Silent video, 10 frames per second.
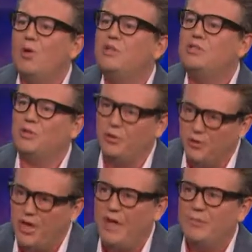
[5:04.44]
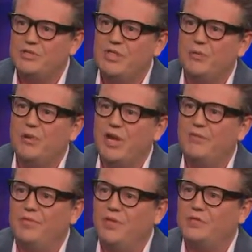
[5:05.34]
is the good habits that we
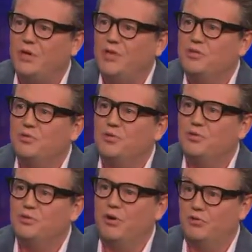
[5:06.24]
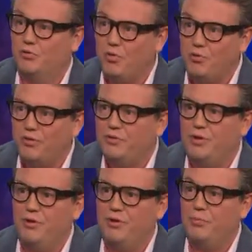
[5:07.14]
have that is contributing to our growth, to
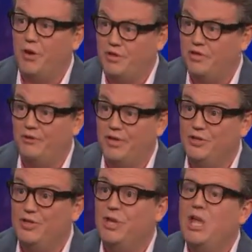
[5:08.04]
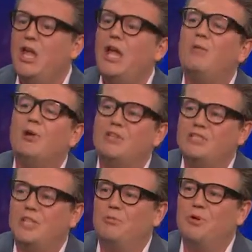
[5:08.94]
our positive energy, and what is
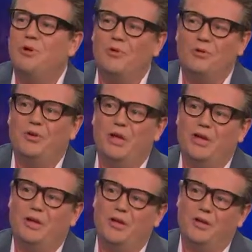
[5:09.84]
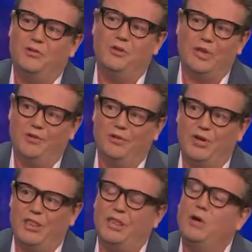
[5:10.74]
it that we don't are doing every
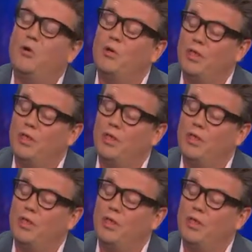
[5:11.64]
day, or that